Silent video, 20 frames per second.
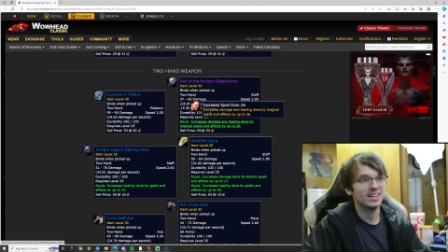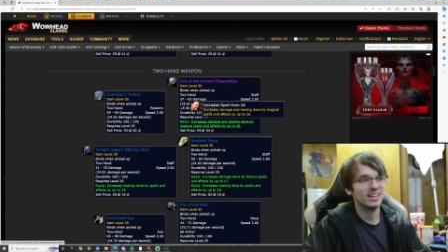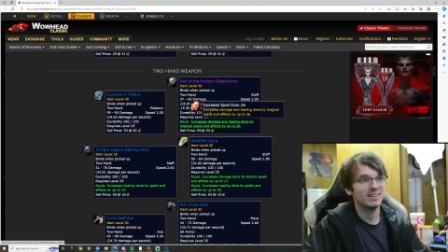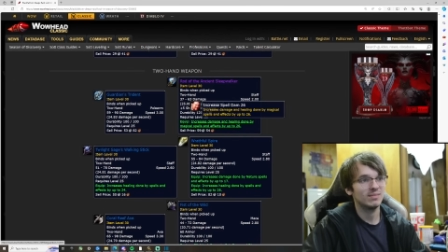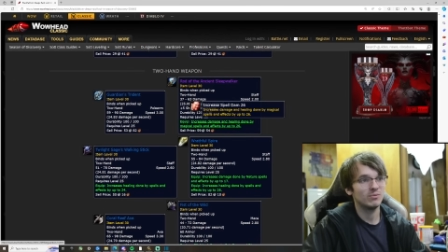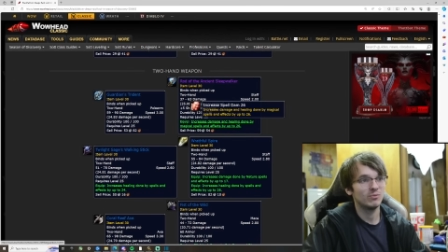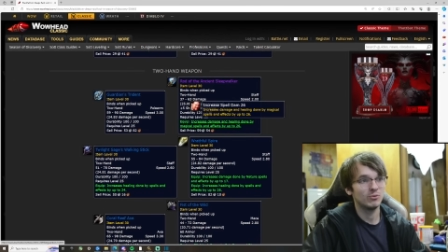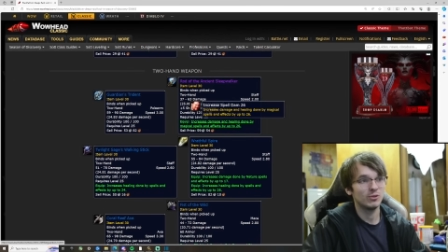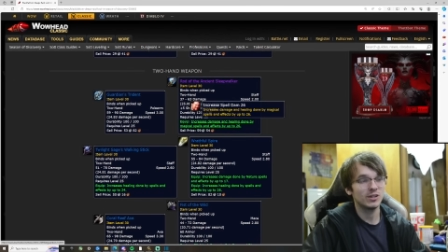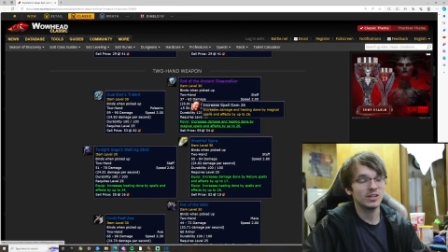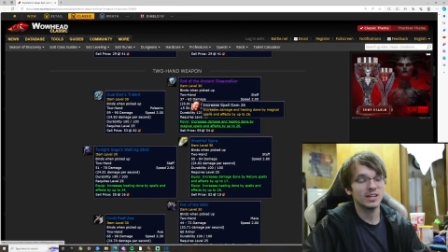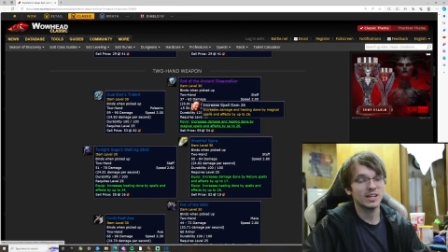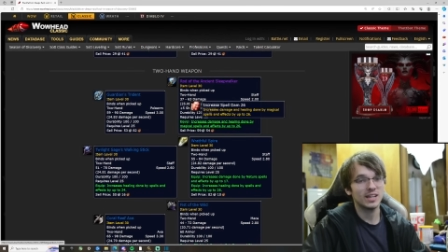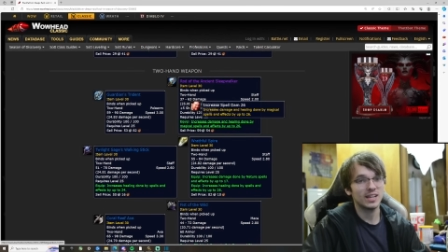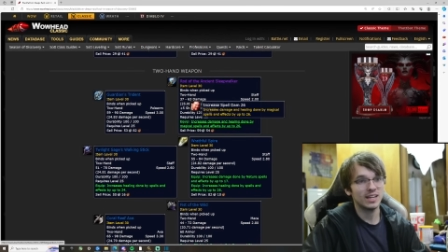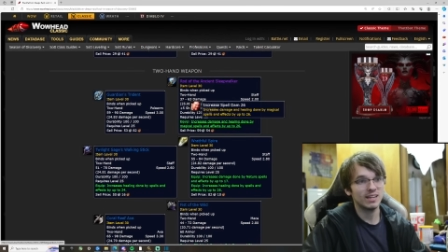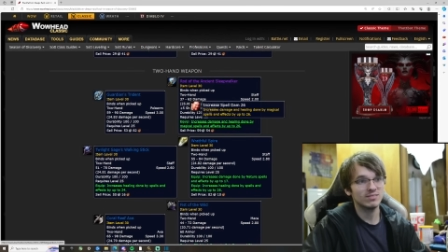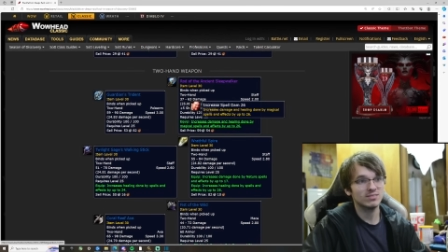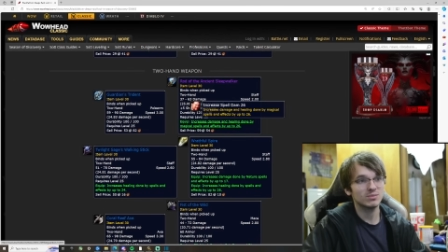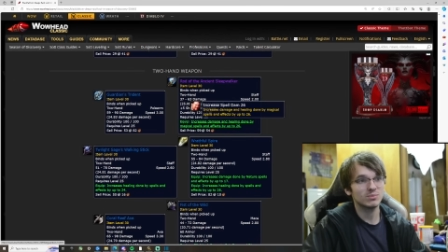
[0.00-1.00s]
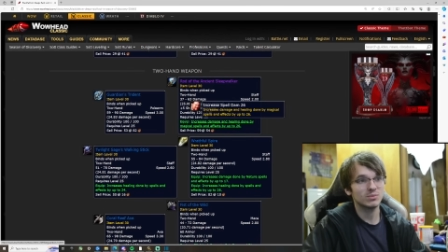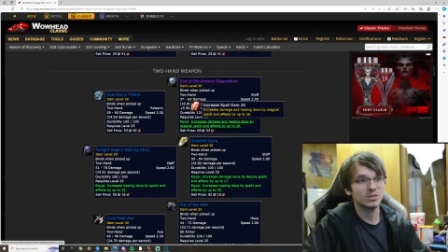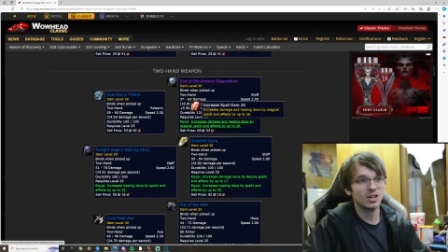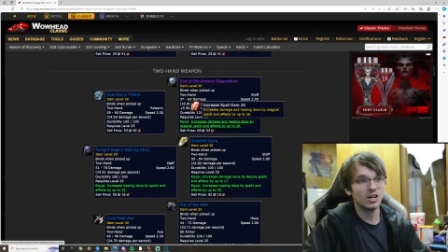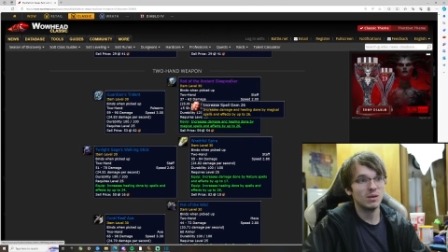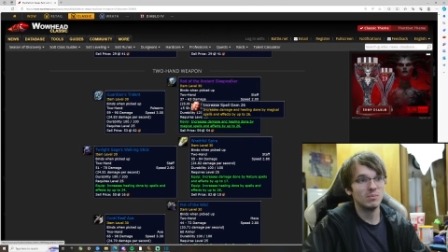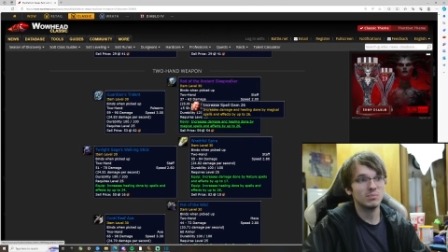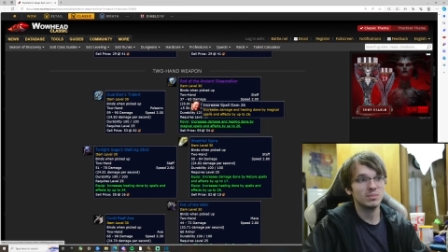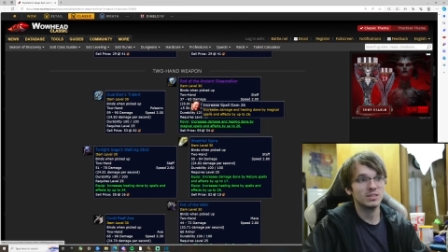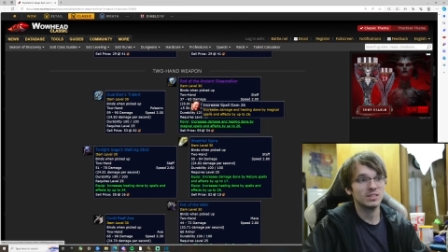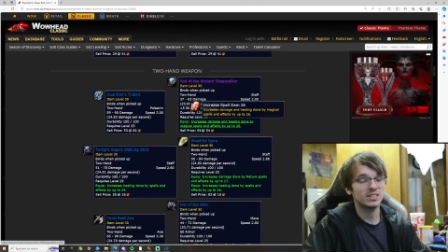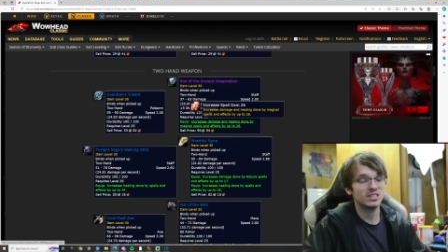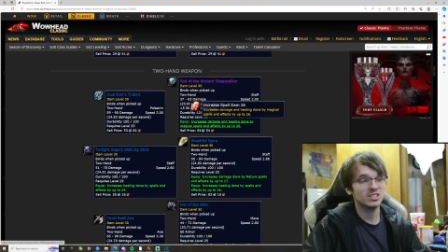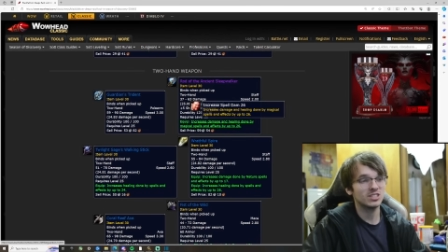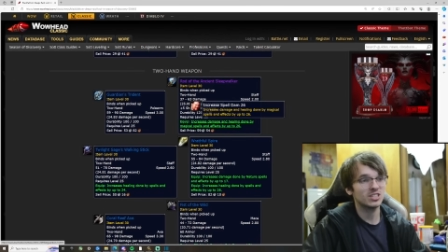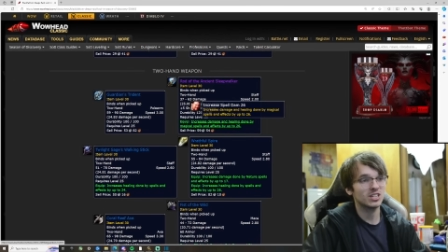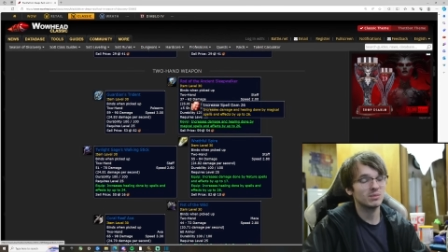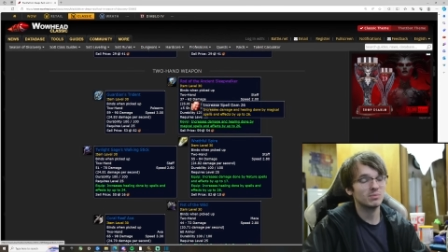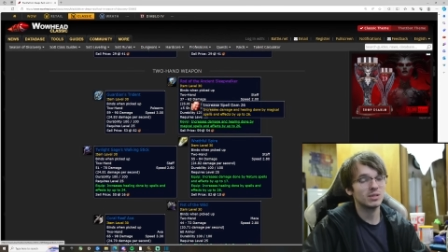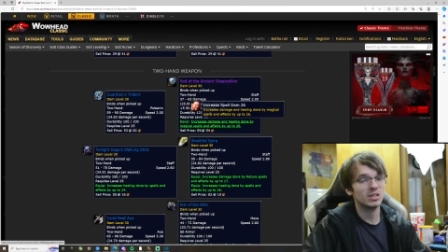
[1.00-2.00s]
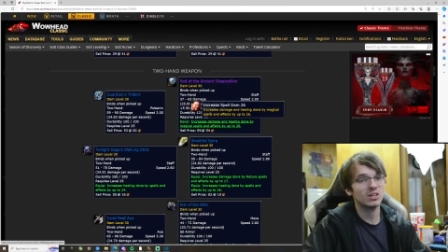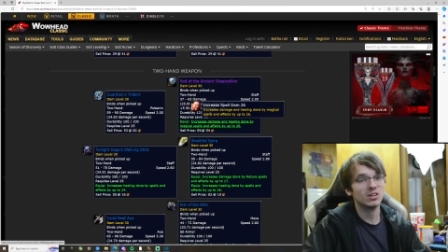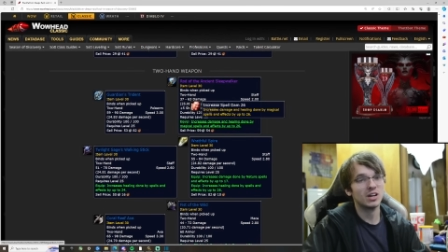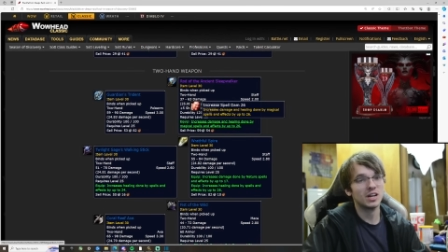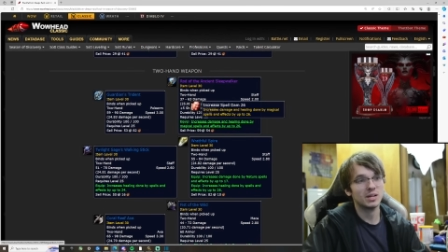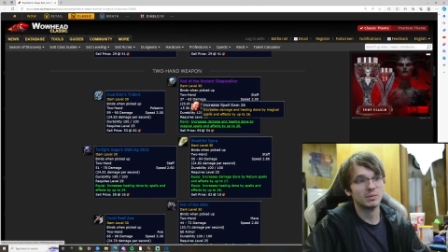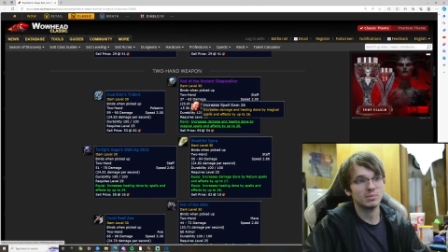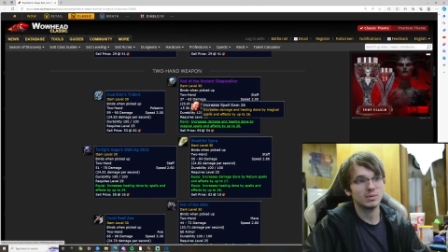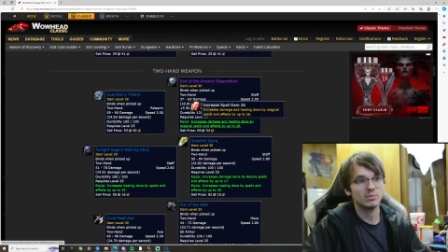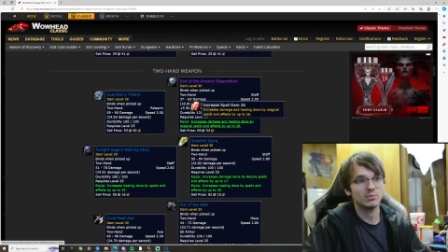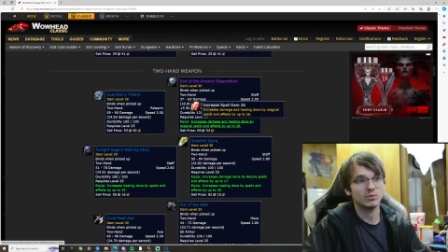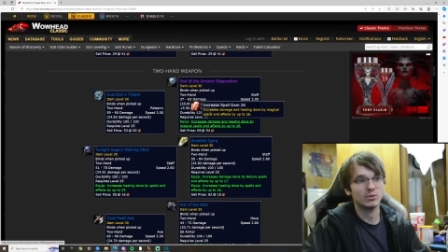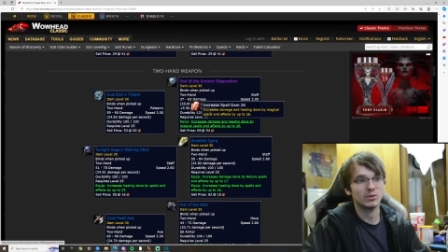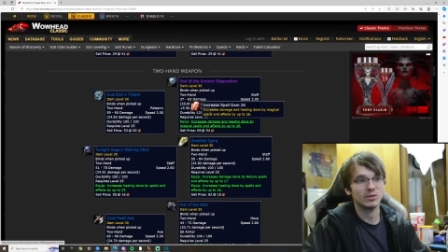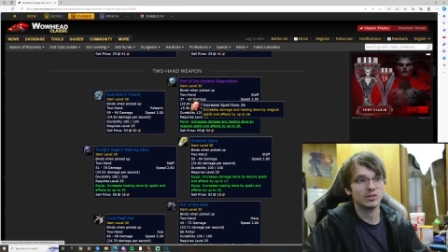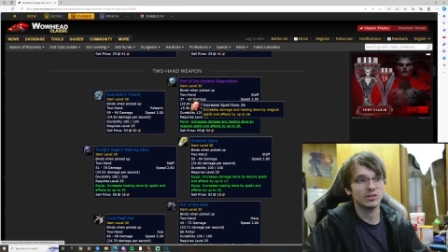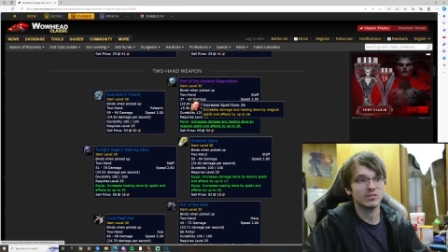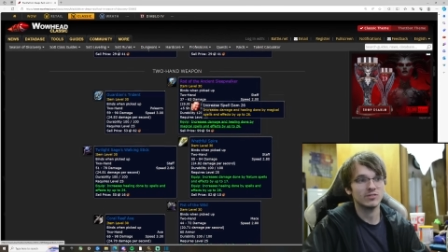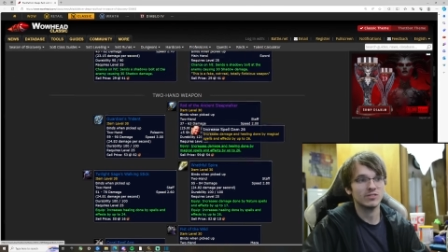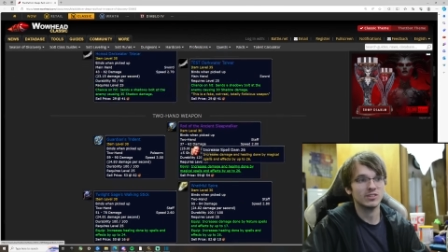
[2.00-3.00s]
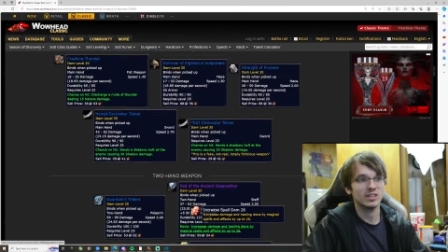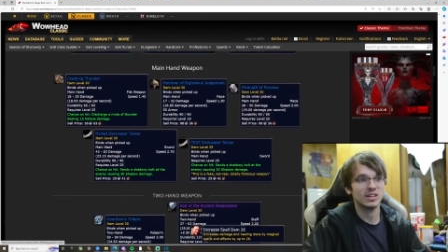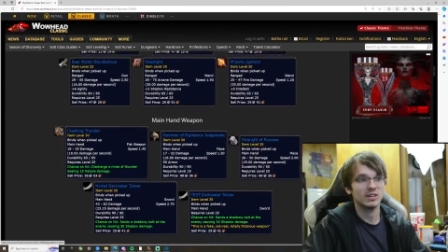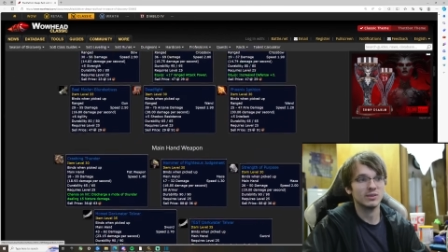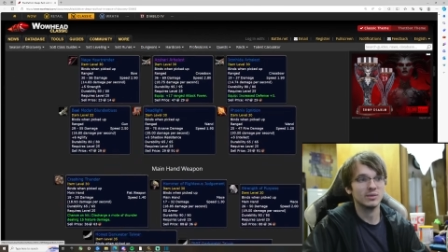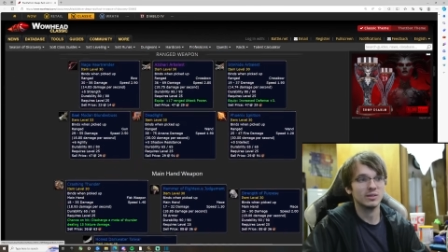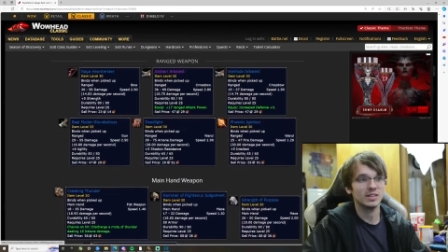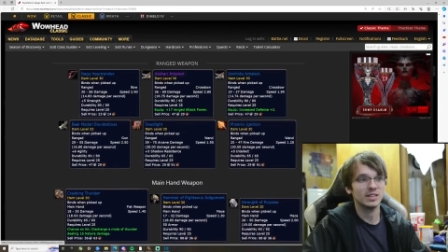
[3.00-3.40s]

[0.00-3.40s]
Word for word: We're going to have some comp. There's going to be a lot of people going for that one.